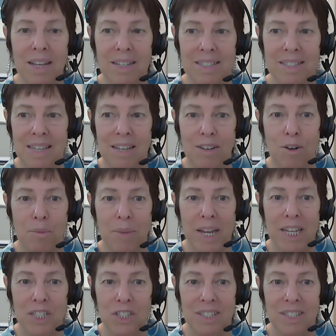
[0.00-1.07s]
seeing her
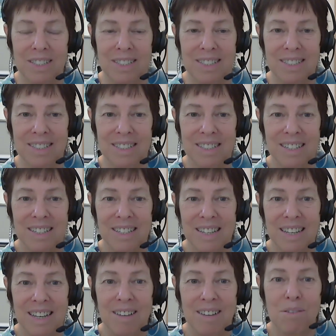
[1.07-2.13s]
patients.
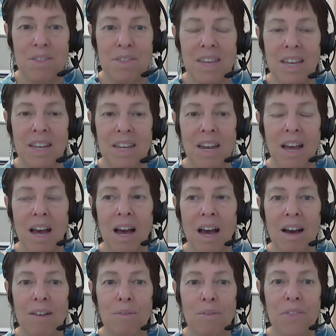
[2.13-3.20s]

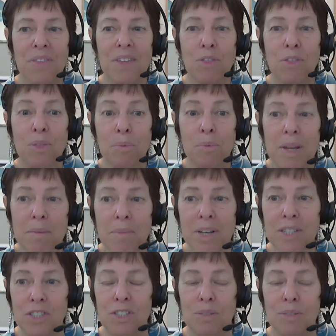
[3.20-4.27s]
Within 3
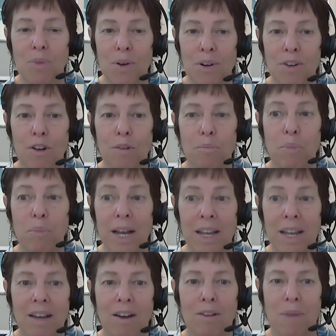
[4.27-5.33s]
months, she rode her
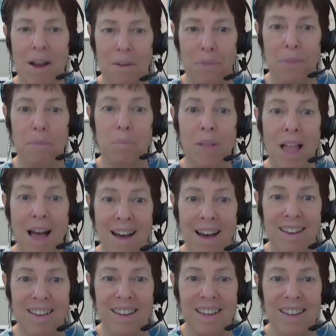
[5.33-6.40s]
bike around the block.
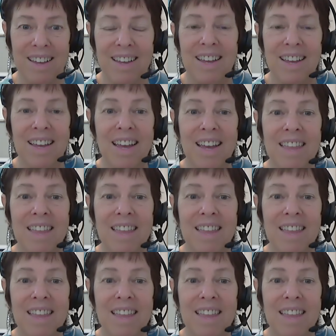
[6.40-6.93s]
At